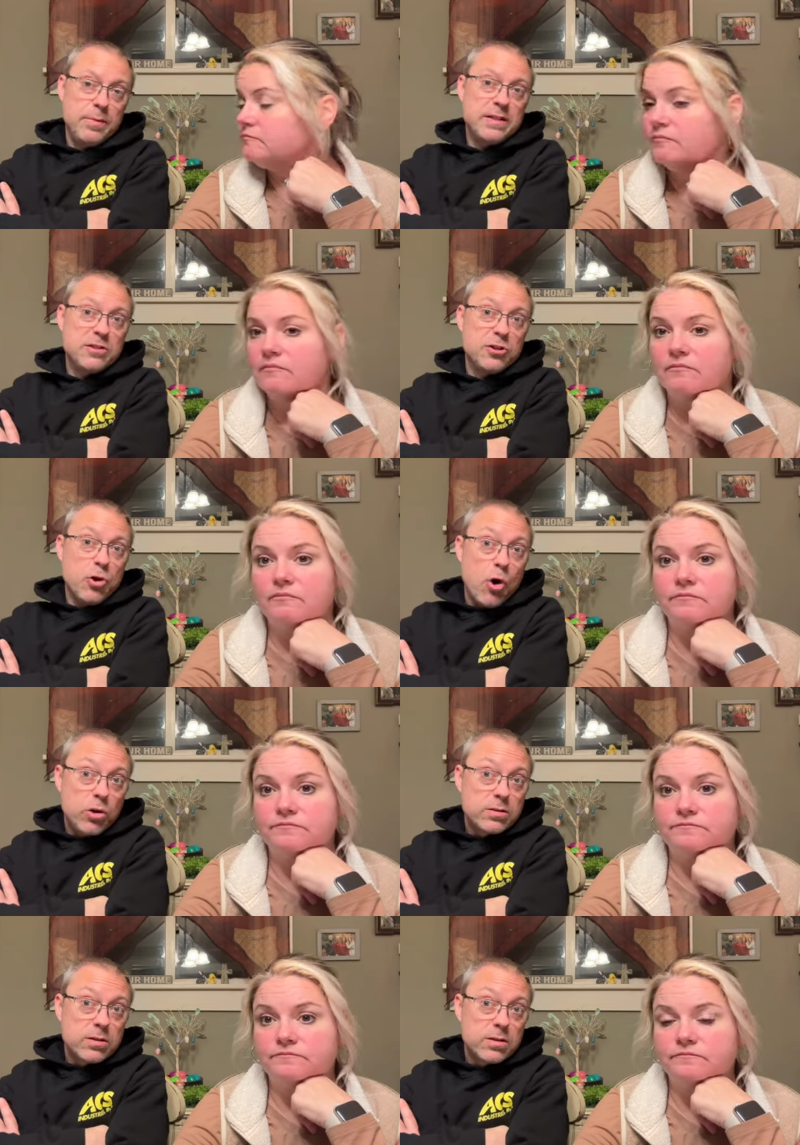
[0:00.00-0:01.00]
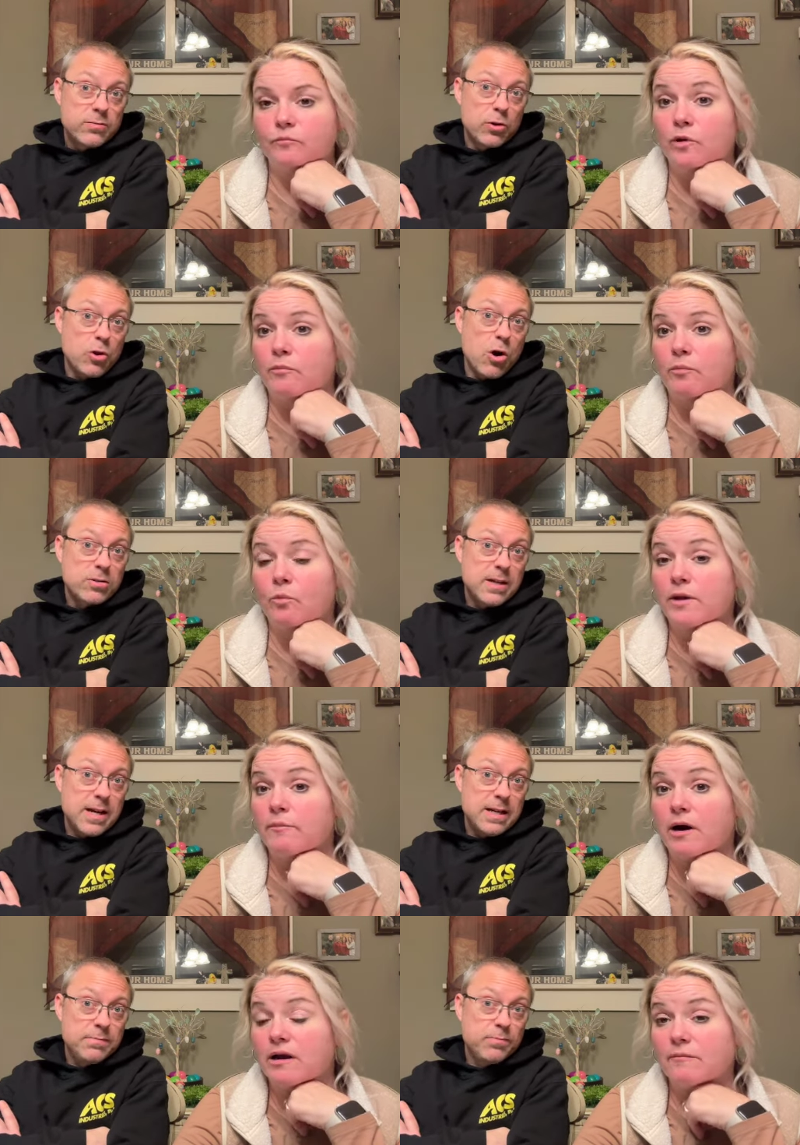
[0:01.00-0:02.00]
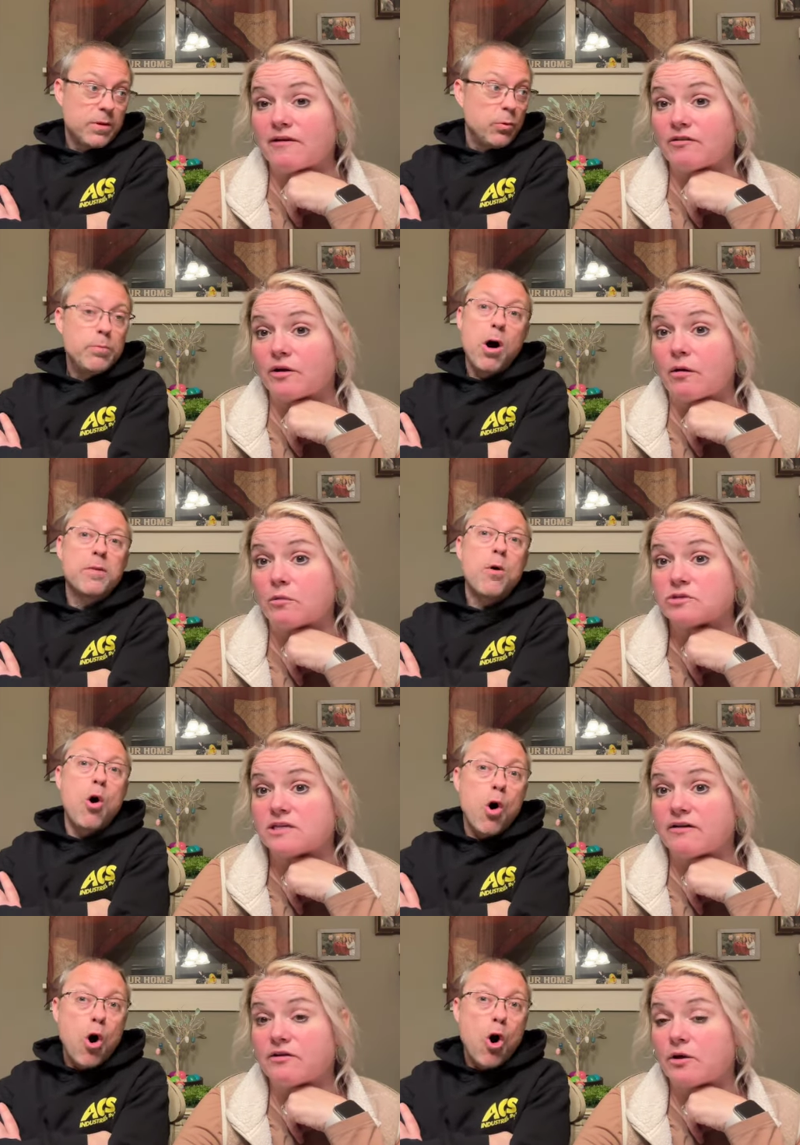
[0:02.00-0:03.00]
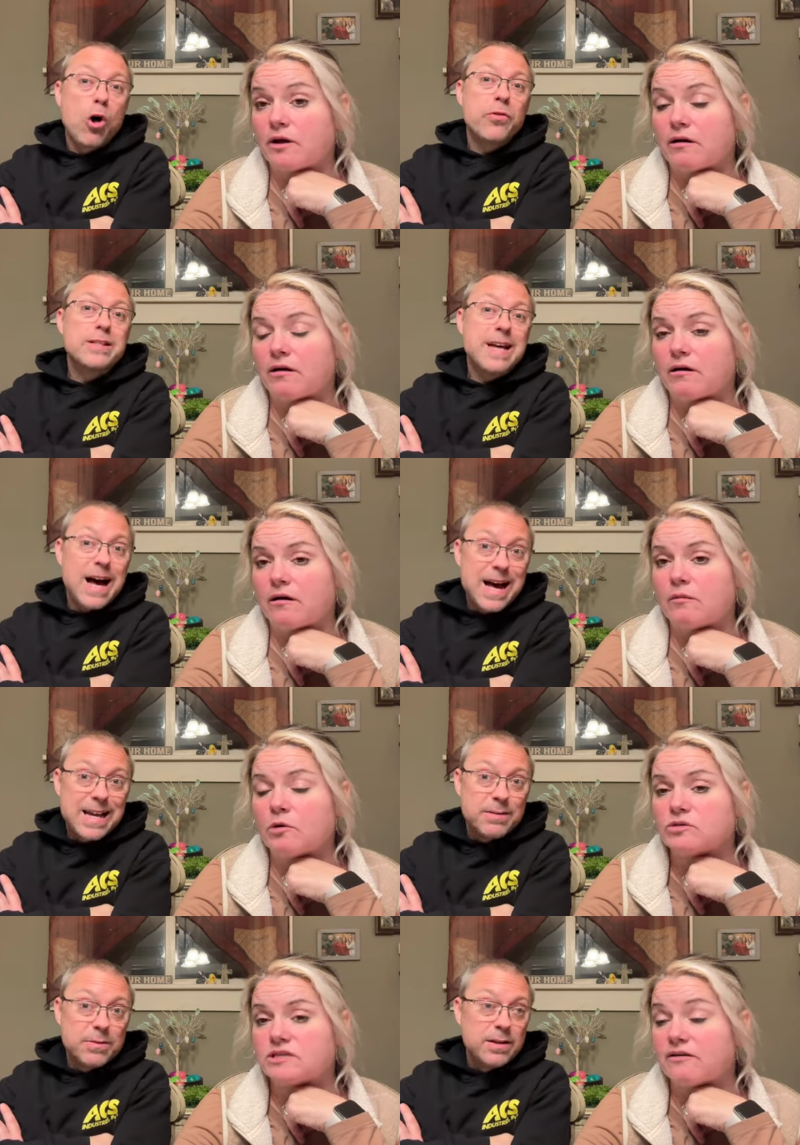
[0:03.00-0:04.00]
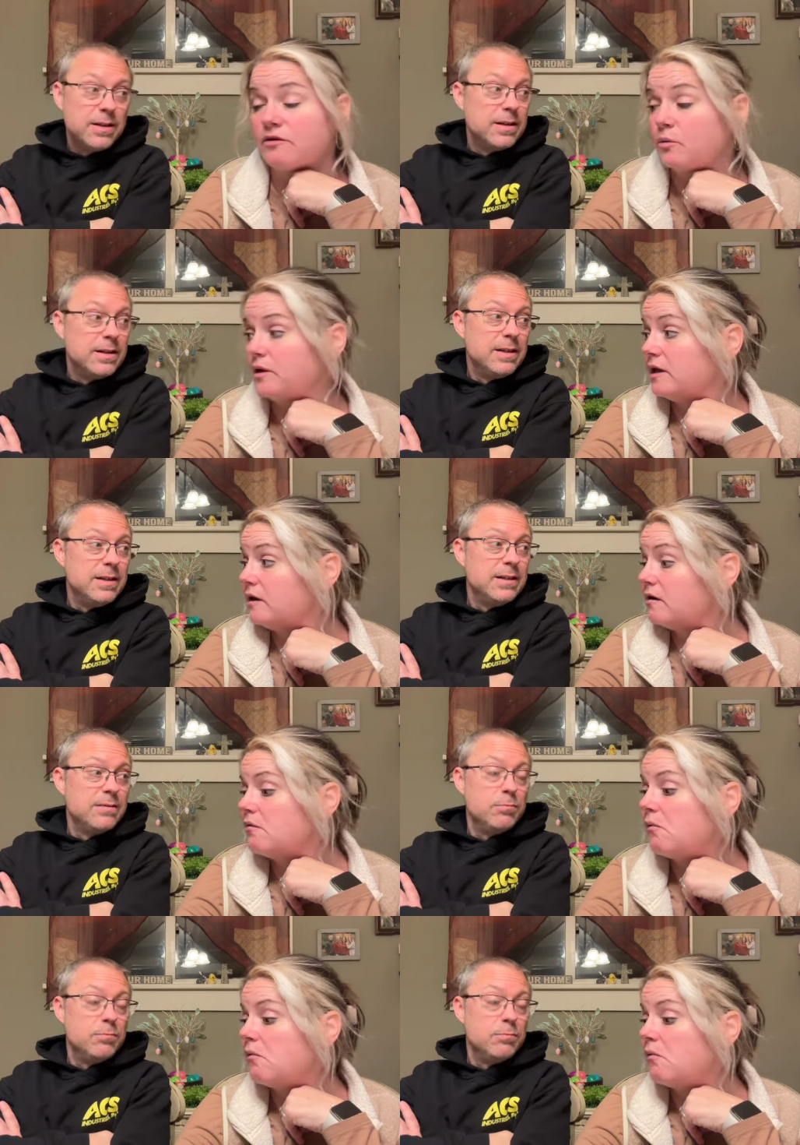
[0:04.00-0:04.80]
Speaker 1: But as an adult, for we, a long we time, we bought them every bought them all the time, almost every week.